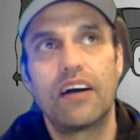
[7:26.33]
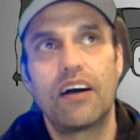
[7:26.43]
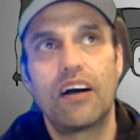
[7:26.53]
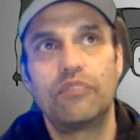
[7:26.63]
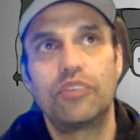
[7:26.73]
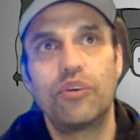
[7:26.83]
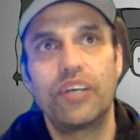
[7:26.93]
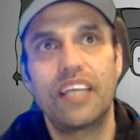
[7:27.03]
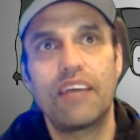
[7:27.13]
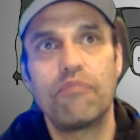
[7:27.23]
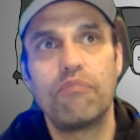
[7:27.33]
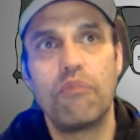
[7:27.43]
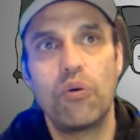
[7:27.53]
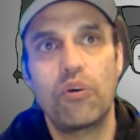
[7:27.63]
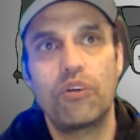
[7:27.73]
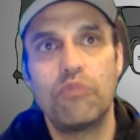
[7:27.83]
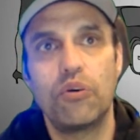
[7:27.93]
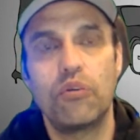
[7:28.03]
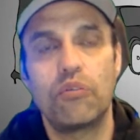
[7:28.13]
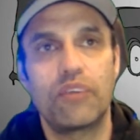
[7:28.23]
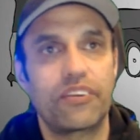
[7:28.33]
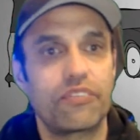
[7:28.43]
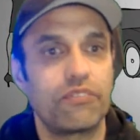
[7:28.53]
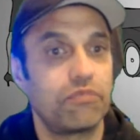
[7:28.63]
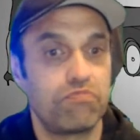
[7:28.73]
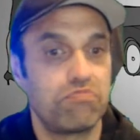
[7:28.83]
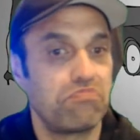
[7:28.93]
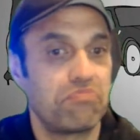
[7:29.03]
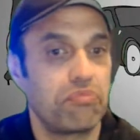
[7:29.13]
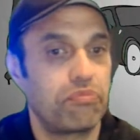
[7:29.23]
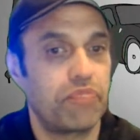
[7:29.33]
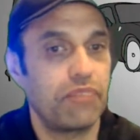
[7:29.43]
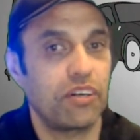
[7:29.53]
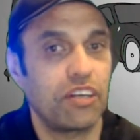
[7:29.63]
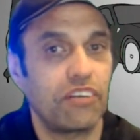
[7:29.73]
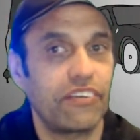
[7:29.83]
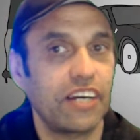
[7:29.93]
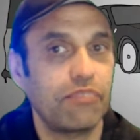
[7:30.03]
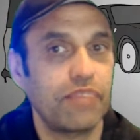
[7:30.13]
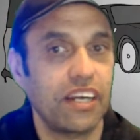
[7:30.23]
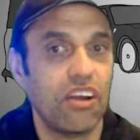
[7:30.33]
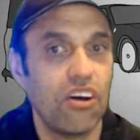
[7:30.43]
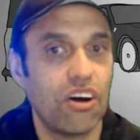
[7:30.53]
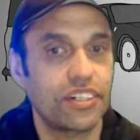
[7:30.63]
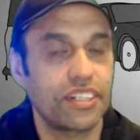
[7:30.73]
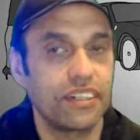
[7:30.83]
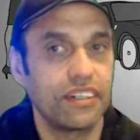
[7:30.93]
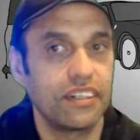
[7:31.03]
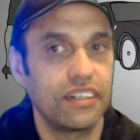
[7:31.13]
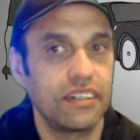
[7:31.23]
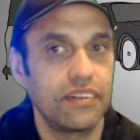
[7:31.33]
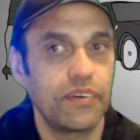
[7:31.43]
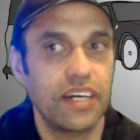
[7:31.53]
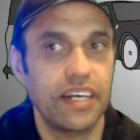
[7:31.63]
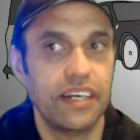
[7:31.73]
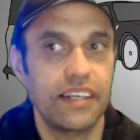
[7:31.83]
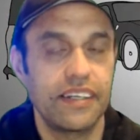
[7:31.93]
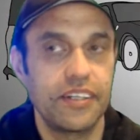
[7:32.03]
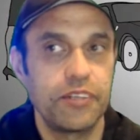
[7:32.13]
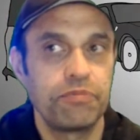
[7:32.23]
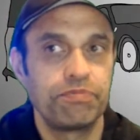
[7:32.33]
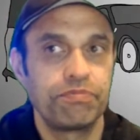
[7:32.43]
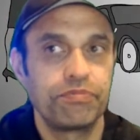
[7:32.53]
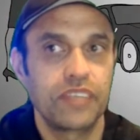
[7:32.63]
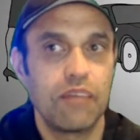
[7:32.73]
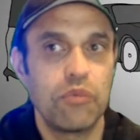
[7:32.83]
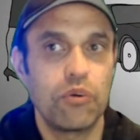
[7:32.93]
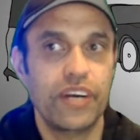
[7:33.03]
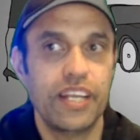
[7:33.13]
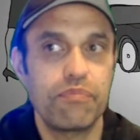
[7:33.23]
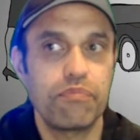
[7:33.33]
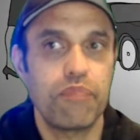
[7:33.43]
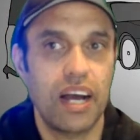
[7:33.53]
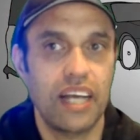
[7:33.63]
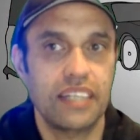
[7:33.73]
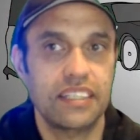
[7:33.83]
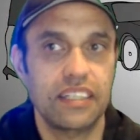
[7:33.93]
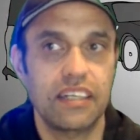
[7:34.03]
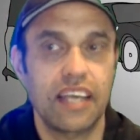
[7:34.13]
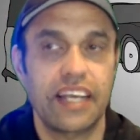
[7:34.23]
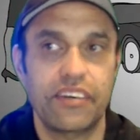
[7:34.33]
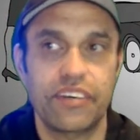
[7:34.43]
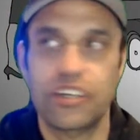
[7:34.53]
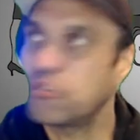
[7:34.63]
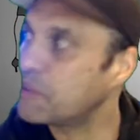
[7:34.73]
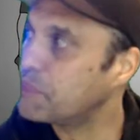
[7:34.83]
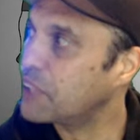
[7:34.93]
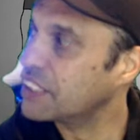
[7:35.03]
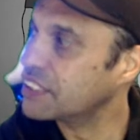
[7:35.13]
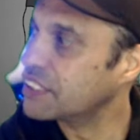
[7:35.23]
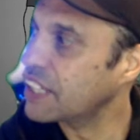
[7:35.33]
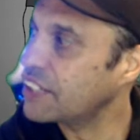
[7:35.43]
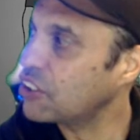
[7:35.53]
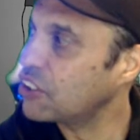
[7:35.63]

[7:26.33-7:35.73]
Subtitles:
I'm doing that more and more with people around me a lot, right? I'm already anchoring all my biases, and